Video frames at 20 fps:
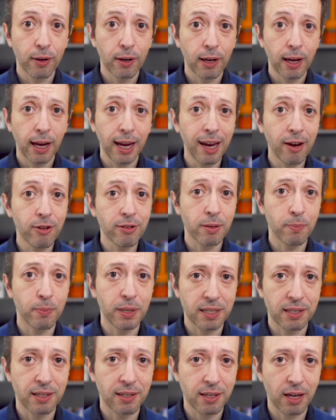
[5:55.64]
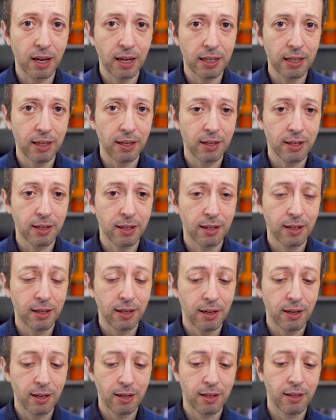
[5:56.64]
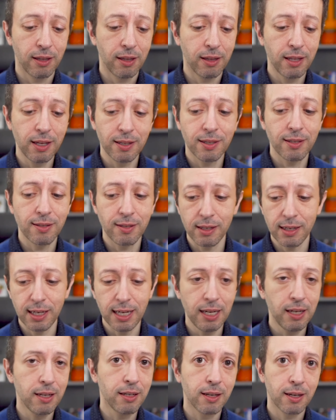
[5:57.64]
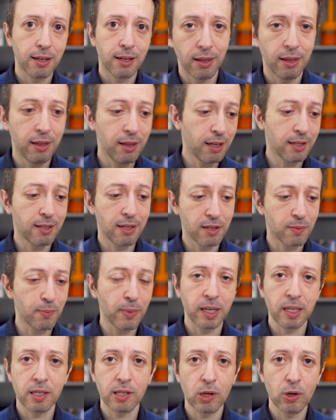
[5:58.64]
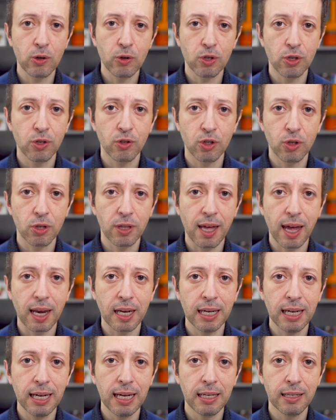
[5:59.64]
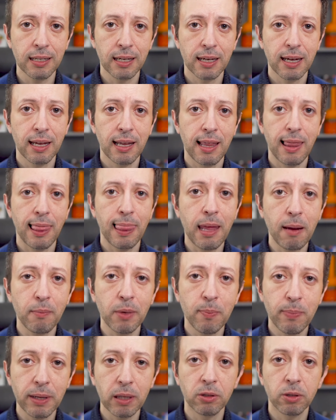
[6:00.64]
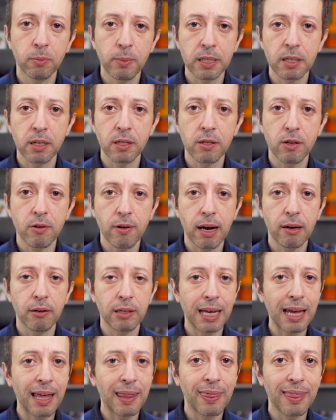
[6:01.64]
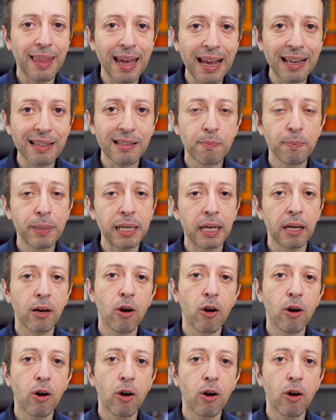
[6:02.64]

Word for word: here's a business idea. This is a need. This is my solution to that need. Let me build a business around it. And that's being